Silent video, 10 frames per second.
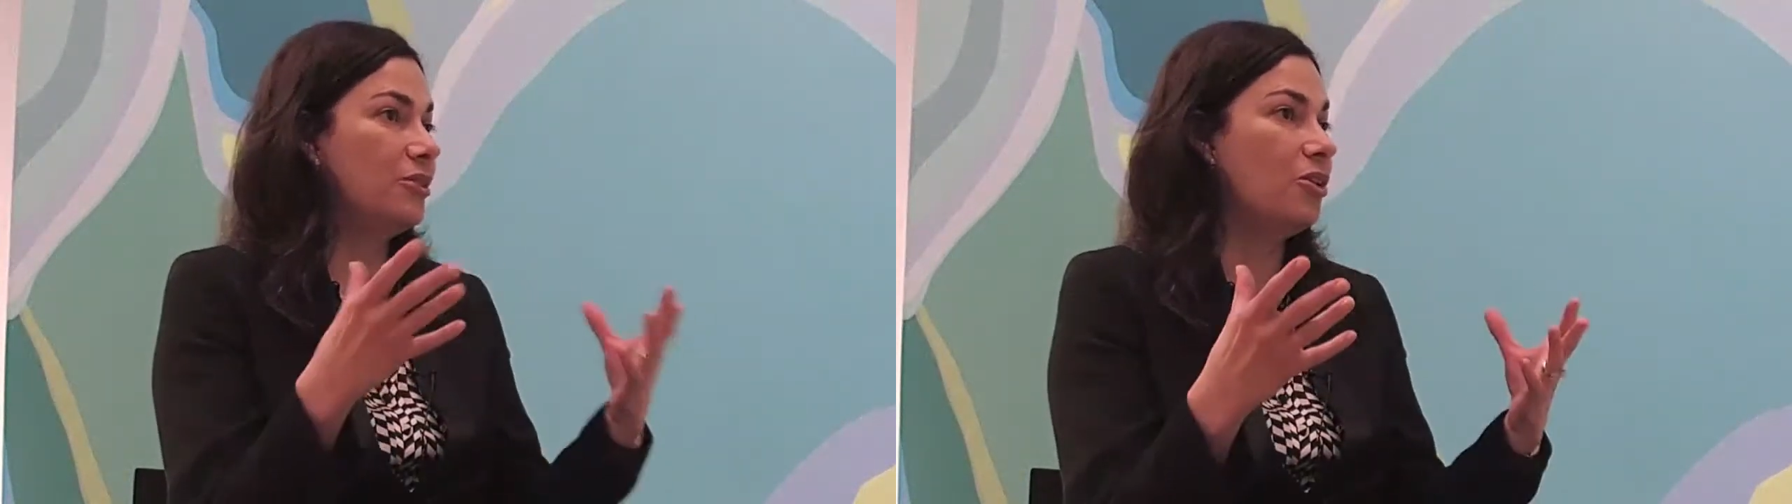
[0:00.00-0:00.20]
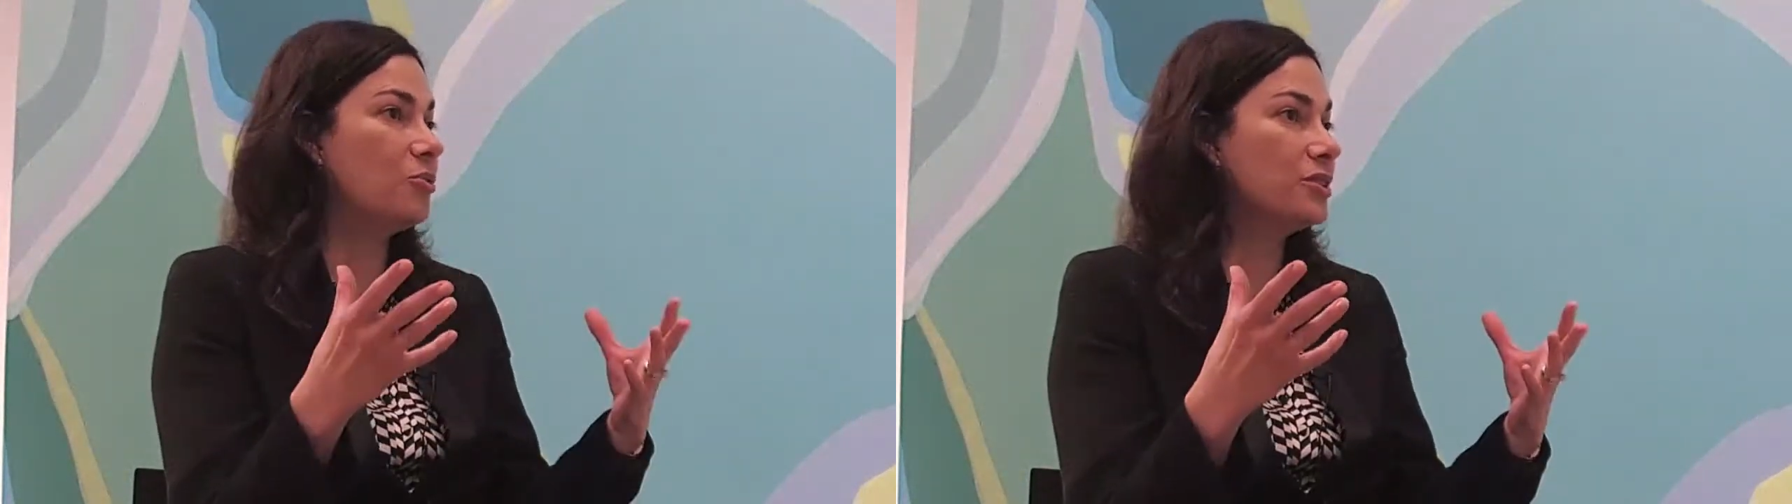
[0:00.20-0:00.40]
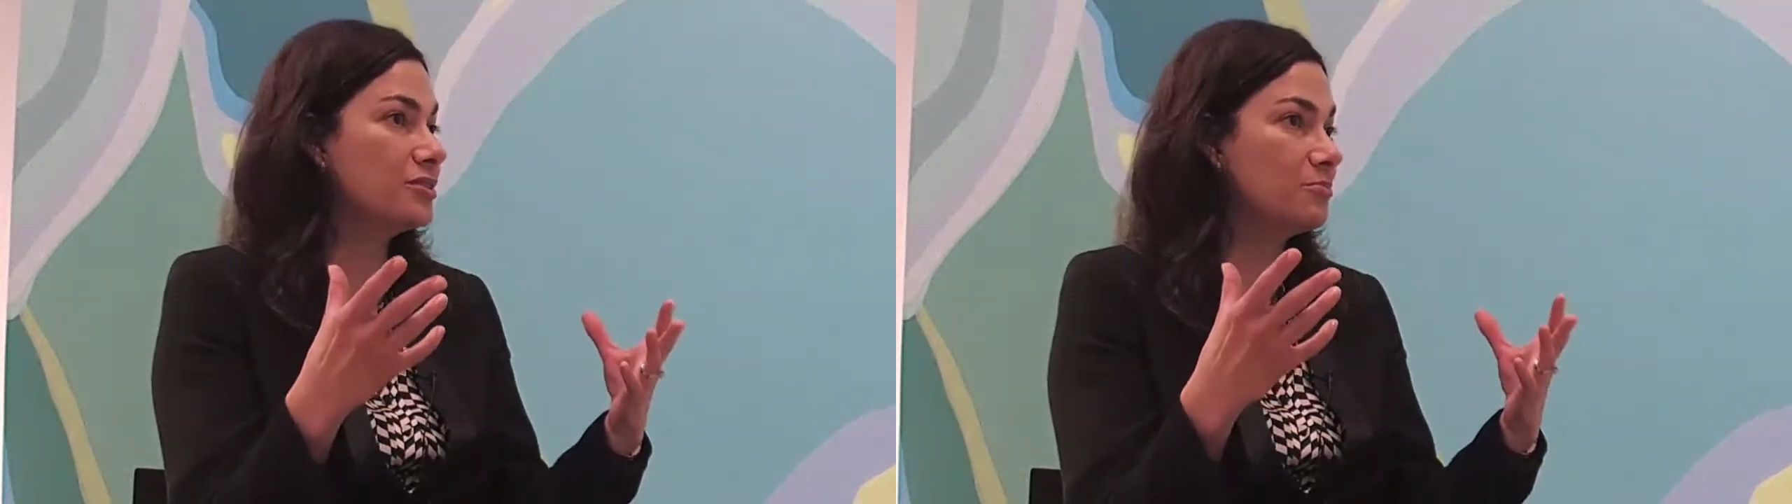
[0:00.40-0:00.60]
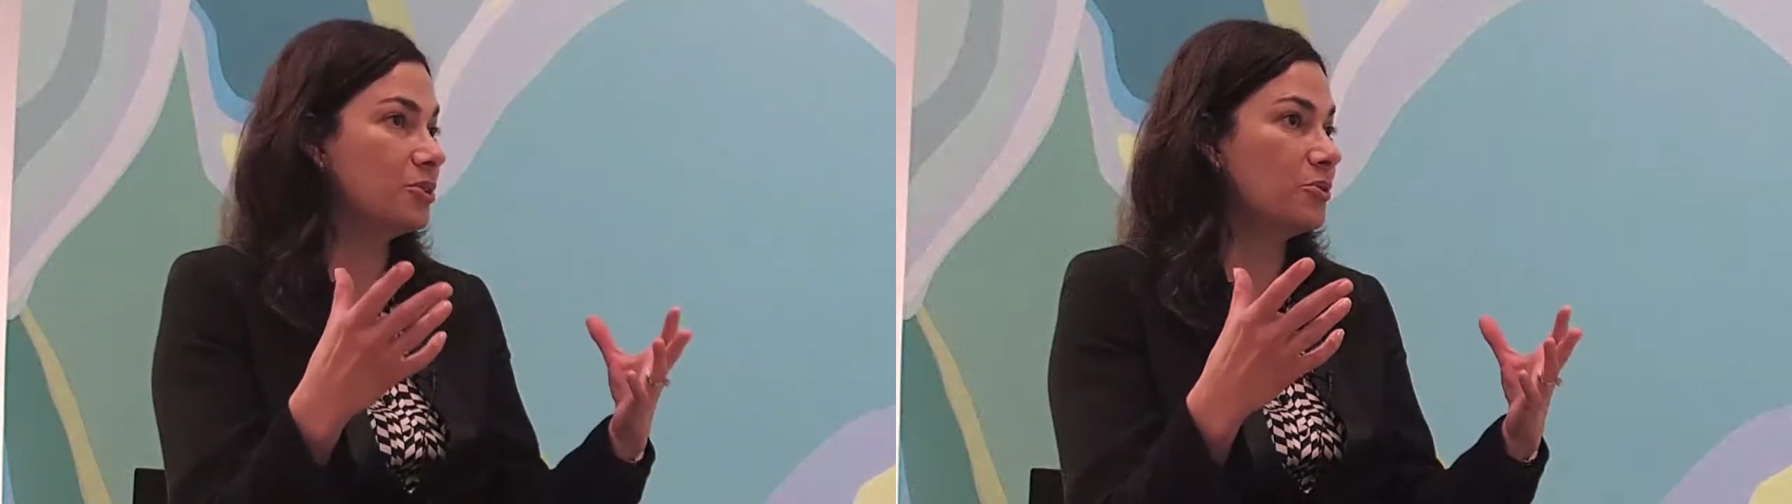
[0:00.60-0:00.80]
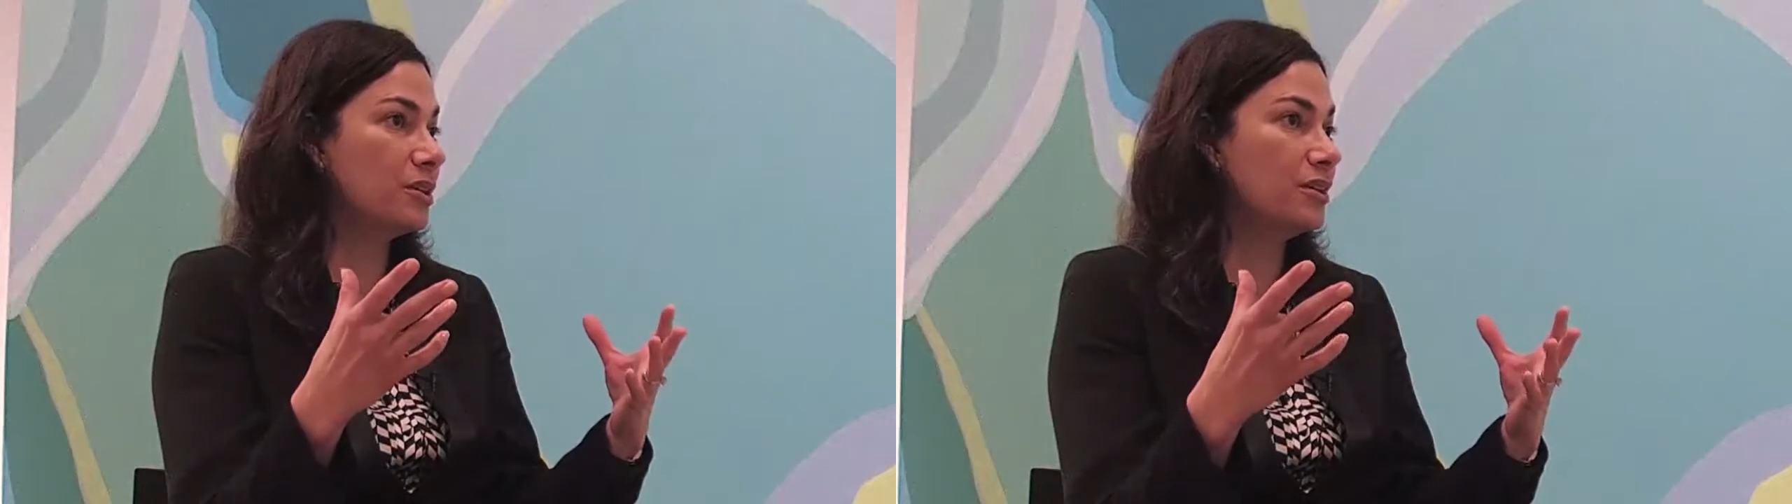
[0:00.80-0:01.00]
always
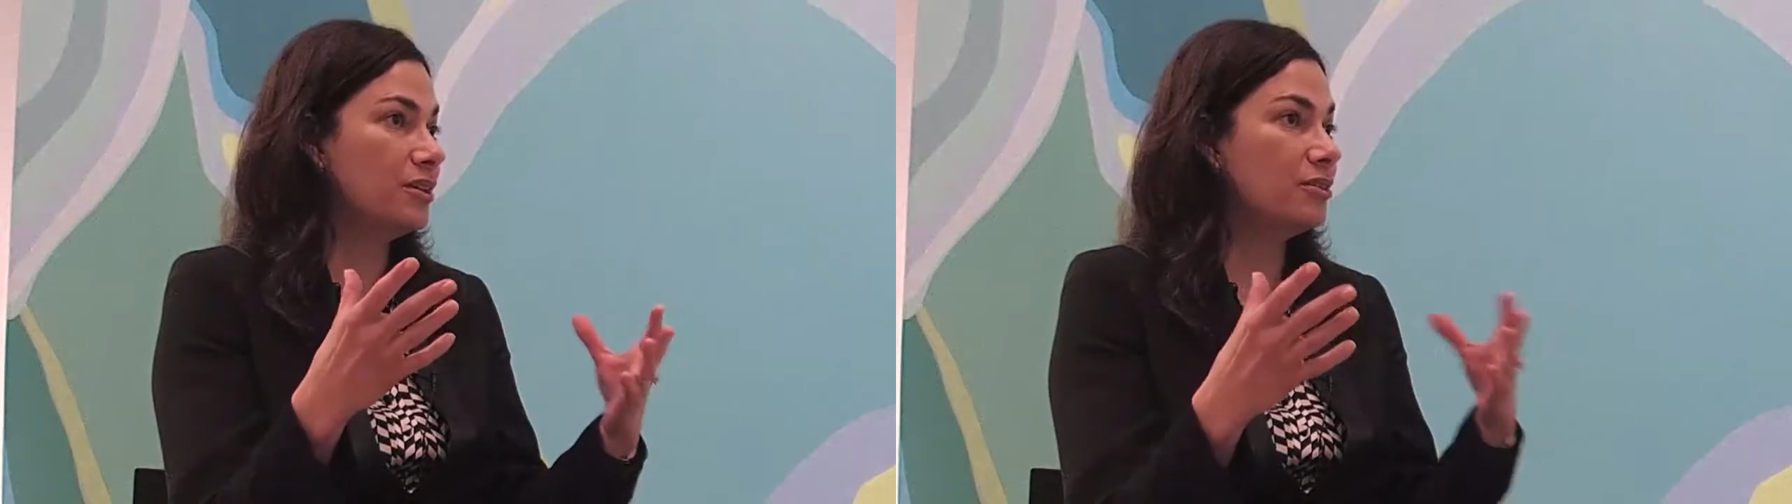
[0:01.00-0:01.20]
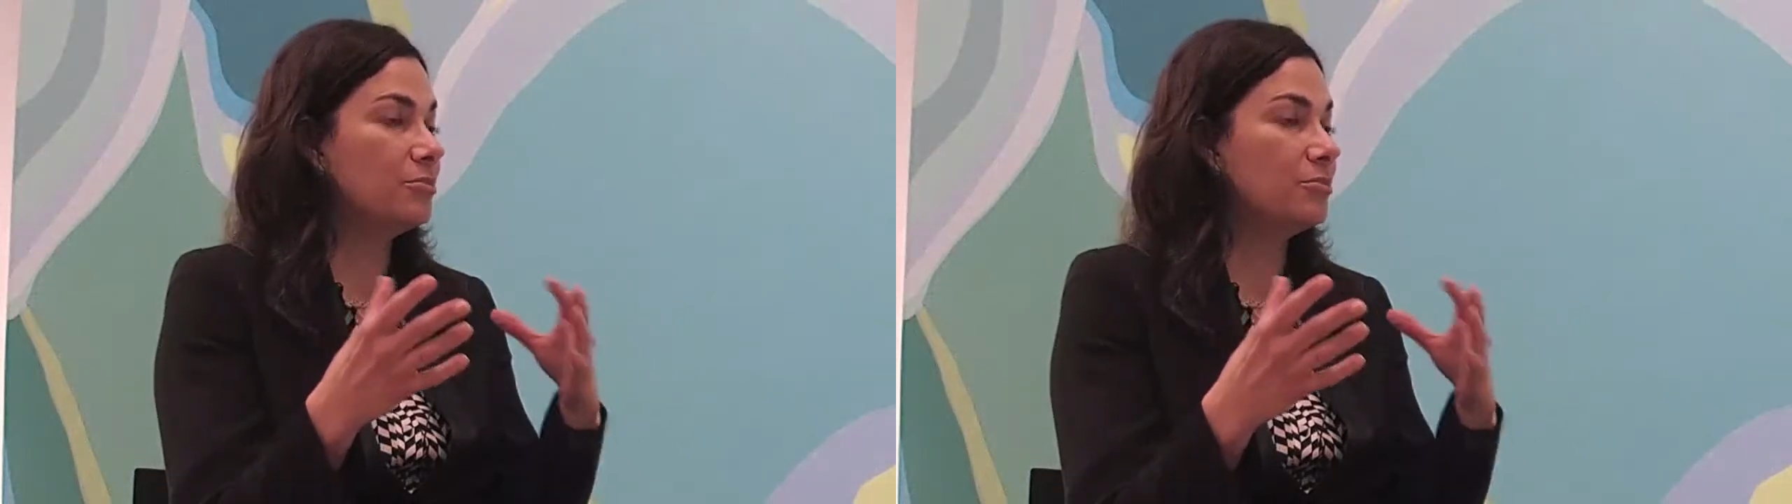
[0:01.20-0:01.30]
blowing it up.